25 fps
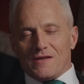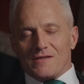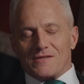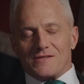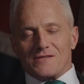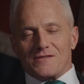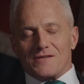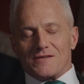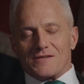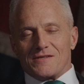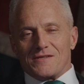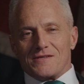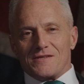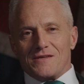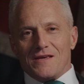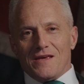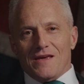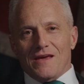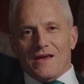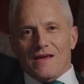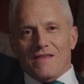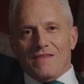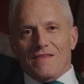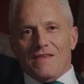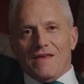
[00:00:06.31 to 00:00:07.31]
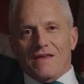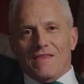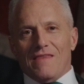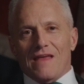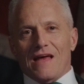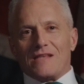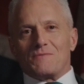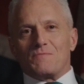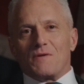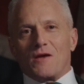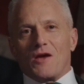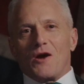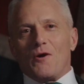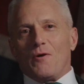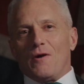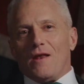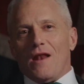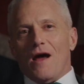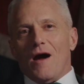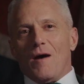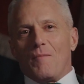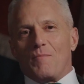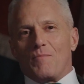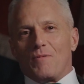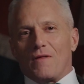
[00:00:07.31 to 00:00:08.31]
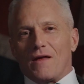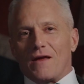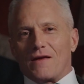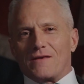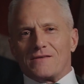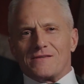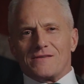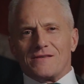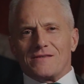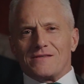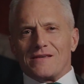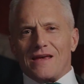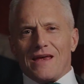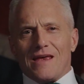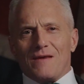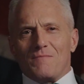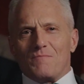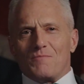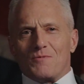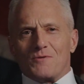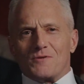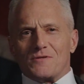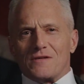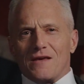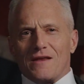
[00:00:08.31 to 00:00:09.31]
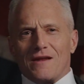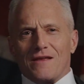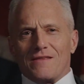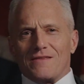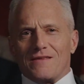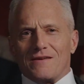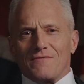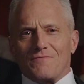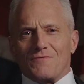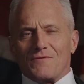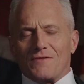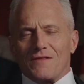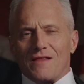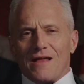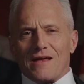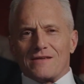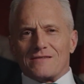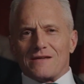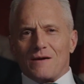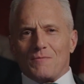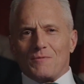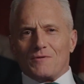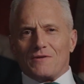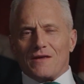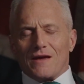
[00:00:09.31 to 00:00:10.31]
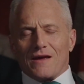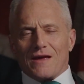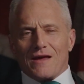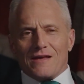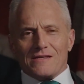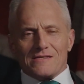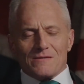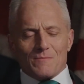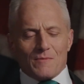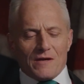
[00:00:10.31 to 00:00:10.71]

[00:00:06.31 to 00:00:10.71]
It's just, and that's been going up like since 8%, I think, for the last couple of decades.